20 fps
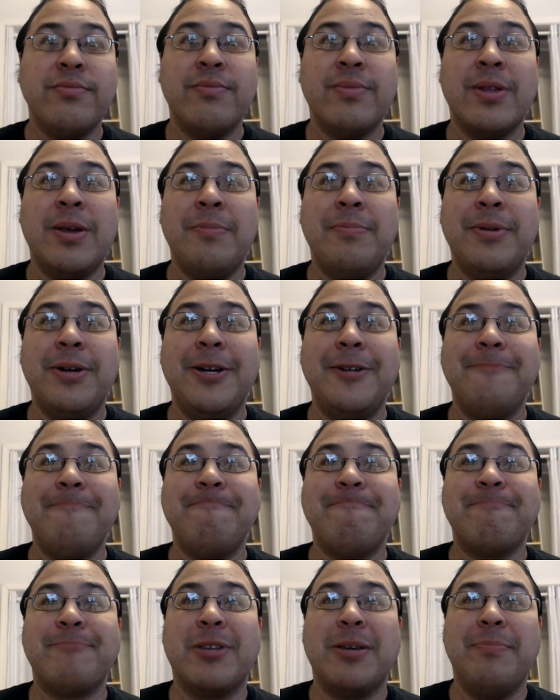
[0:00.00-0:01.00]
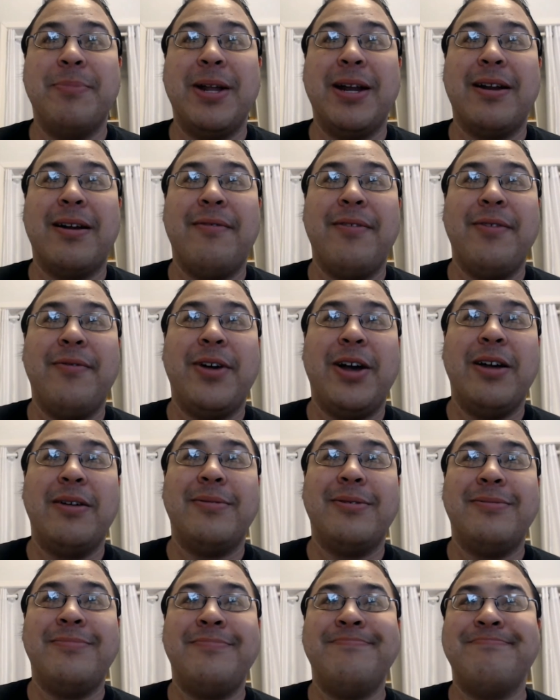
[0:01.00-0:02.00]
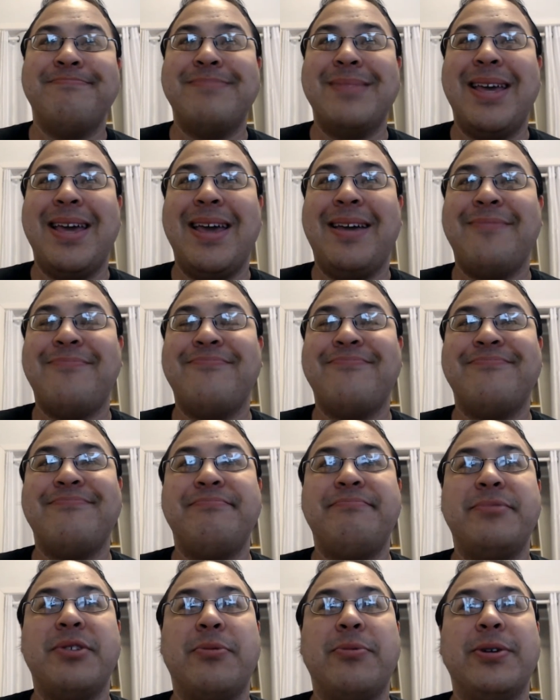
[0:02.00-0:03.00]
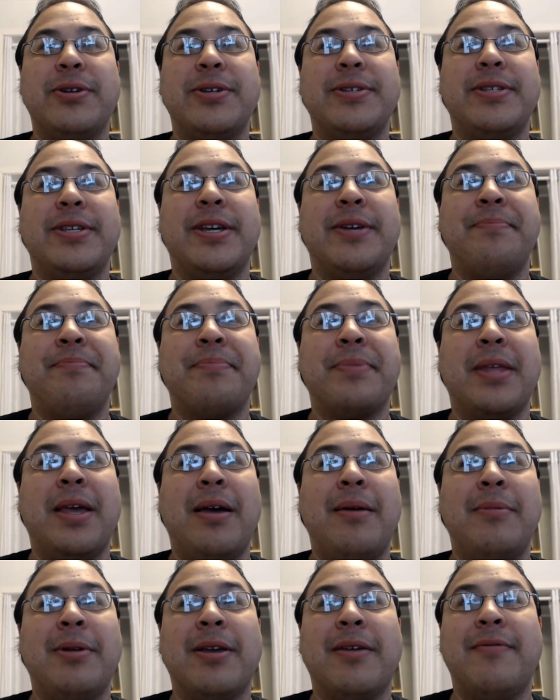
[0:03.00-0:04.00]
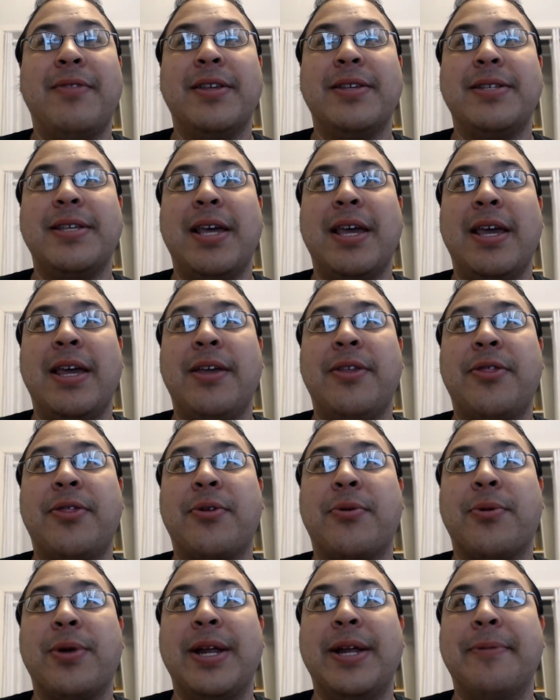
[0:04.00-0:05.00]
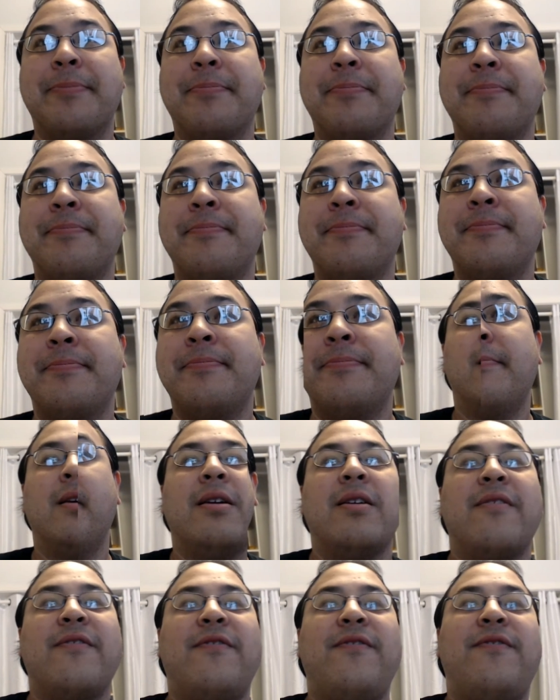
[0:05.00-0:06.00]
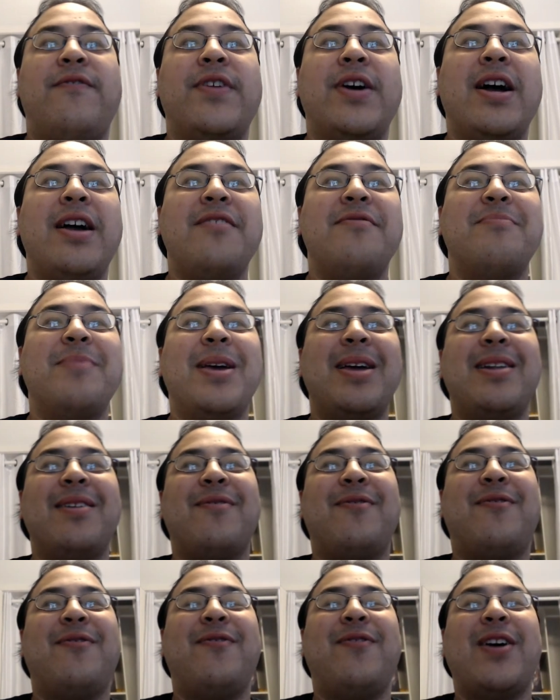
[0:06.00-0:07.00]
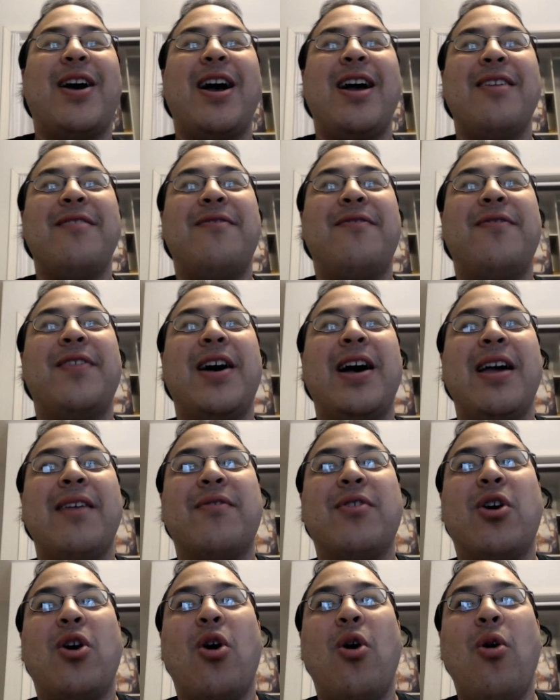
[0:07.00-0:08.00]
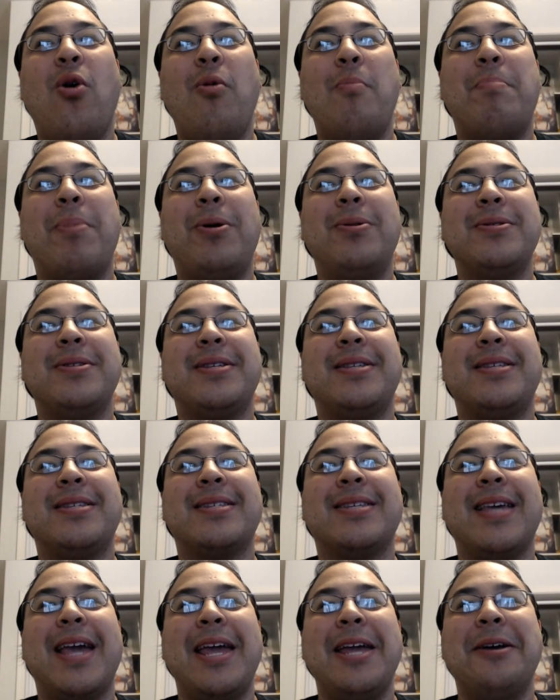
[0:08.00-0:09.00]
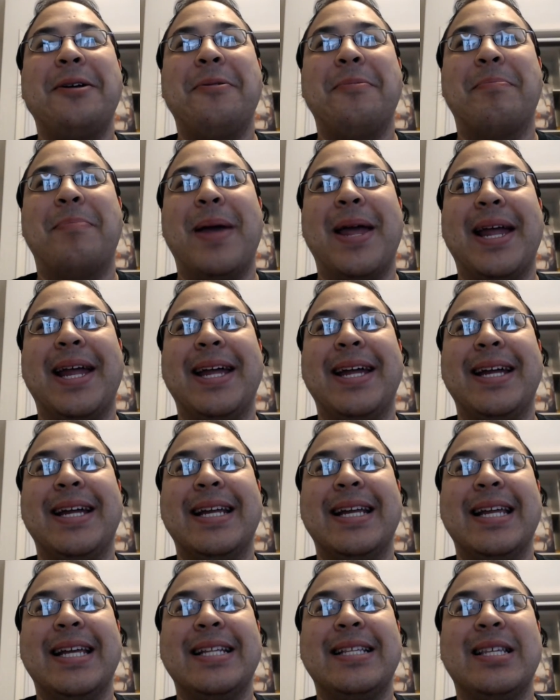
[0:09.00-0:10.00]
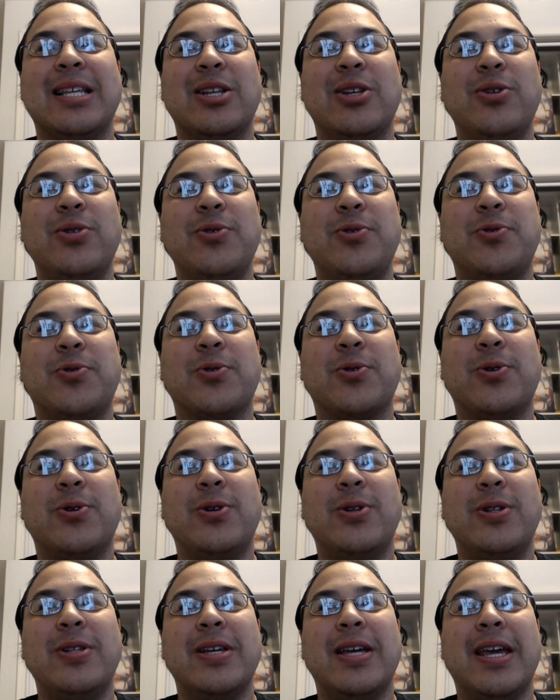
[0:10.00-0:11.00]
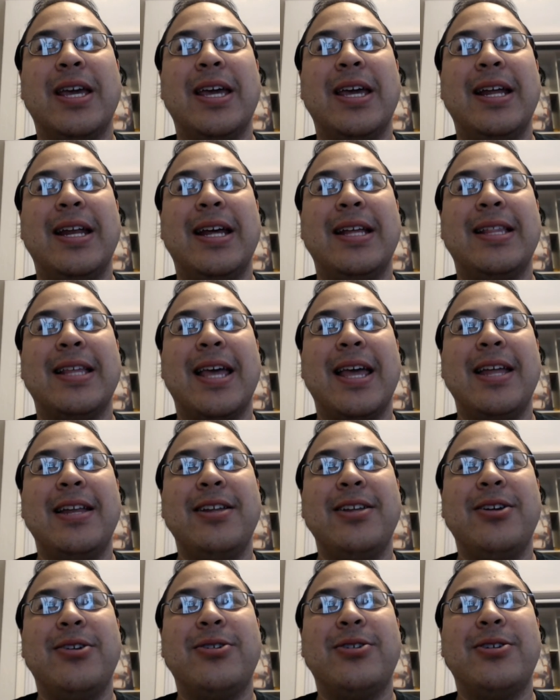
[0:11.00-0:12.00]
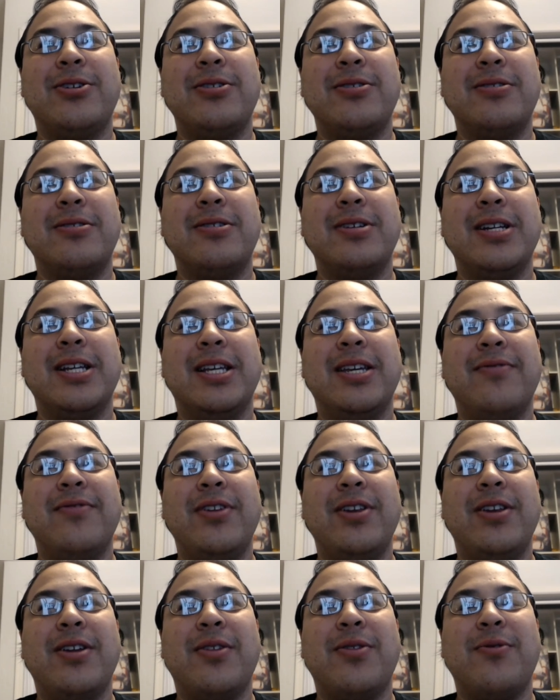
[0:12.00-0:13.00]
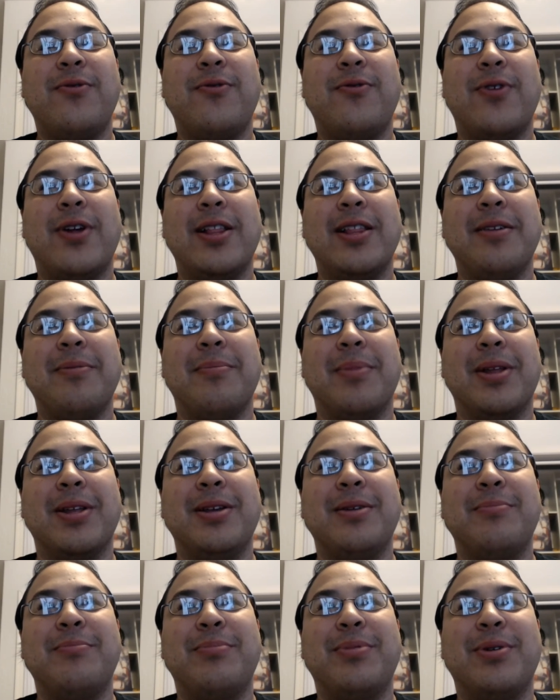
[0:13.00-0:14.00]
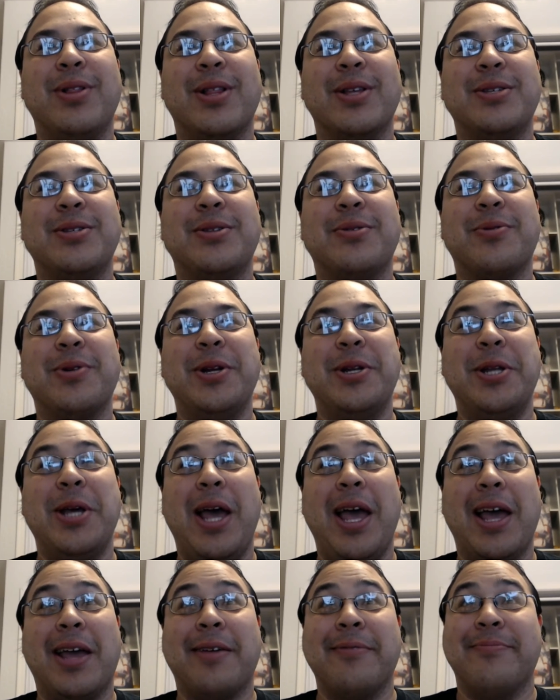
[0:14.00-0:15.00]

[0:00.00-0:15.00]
But competitively viable? Nah, don't really see it. I'm going to give this a 3. 5 mana, 5/5 Cobalt Scalebane. It's a neutral, and at the end of your turn, give another friendly minion +3 attack.